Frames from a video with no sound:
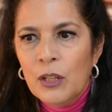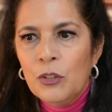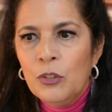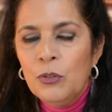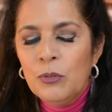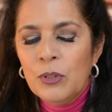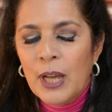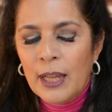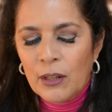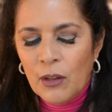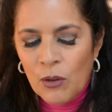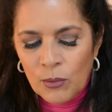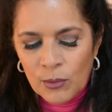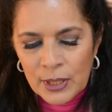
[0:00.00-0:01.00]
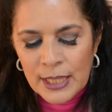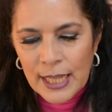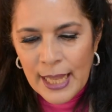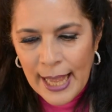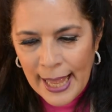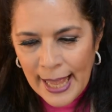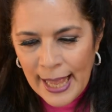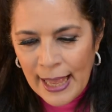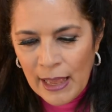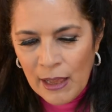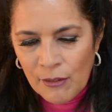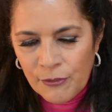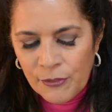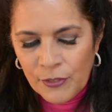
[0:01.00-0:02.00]
you not only
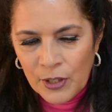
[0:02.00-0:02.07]
have